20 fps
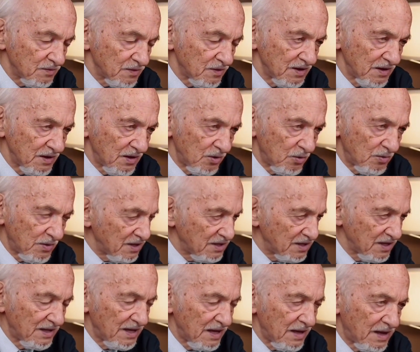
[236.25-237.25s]
including
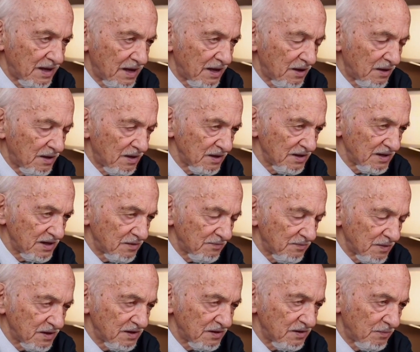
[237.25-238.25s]
in any area,
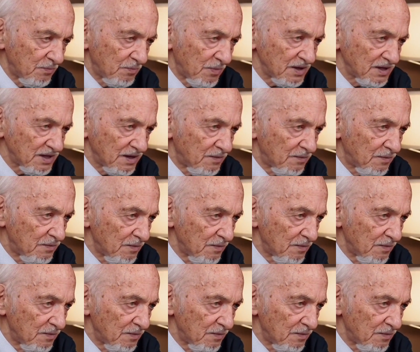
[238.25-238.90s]
even in the brain.